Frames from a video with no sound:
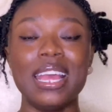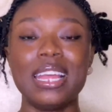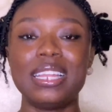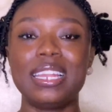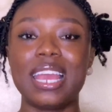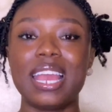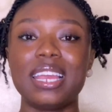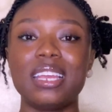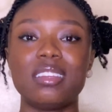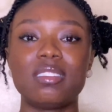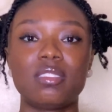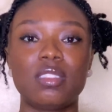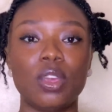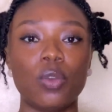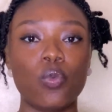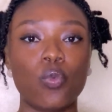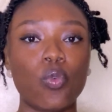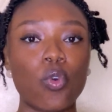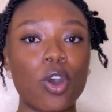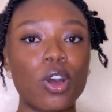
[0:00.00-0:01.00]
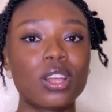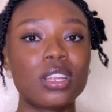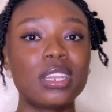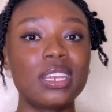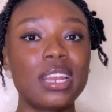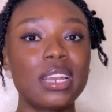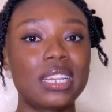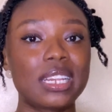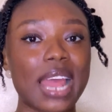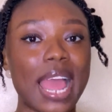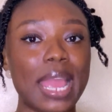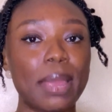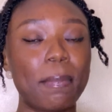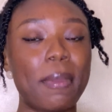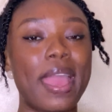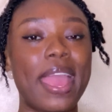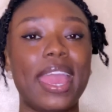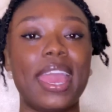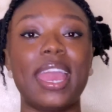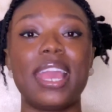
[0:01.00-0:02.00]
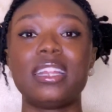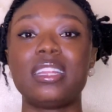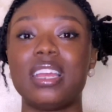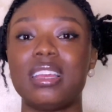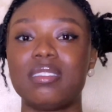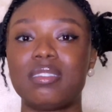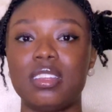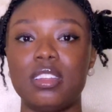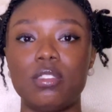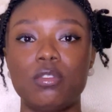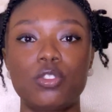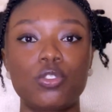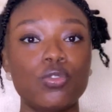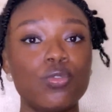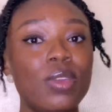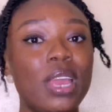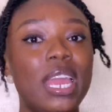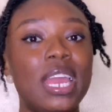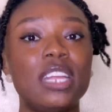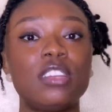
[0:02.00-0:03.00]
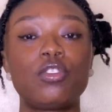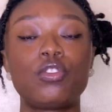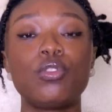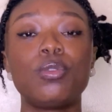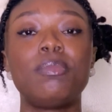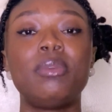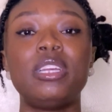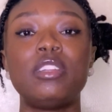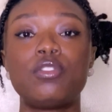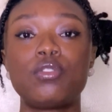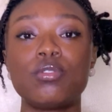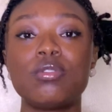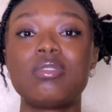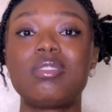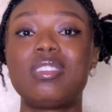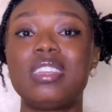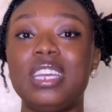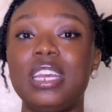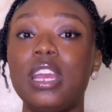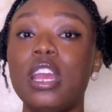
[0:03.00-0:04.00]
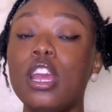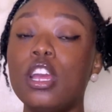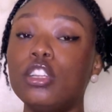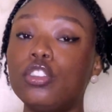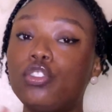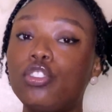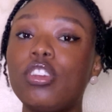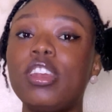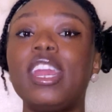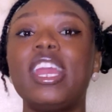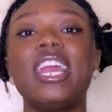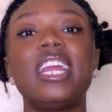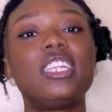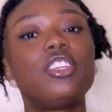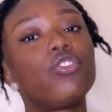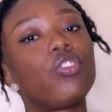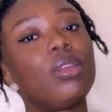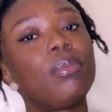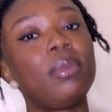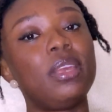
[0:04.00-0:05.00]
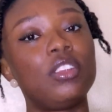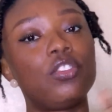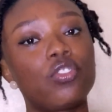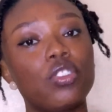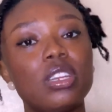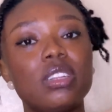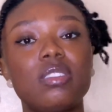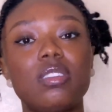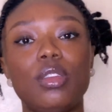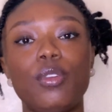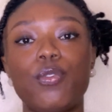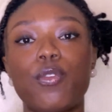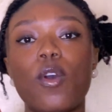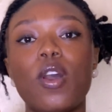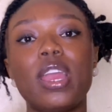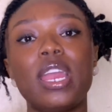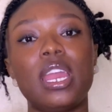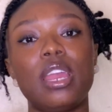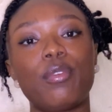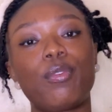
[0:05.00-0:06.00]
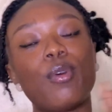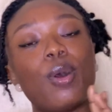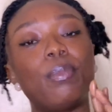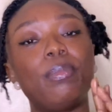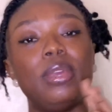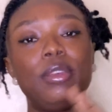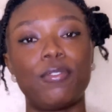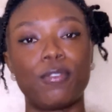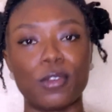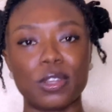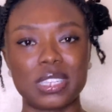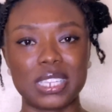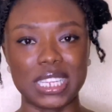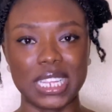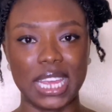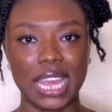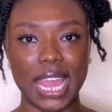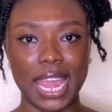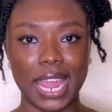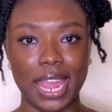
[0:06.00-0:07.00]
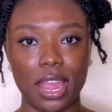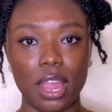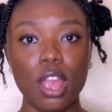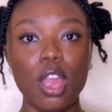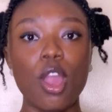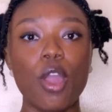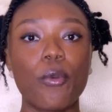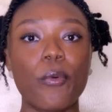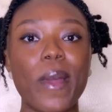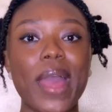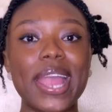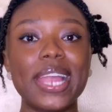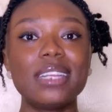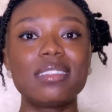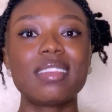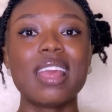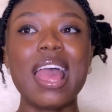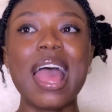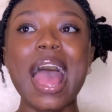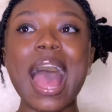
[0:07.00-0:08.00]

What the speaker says: There is the 1 type hair, there's the 2A, 2B, 2C, 3A, 3B, 3C, 4A, 4B, 4C hair, right?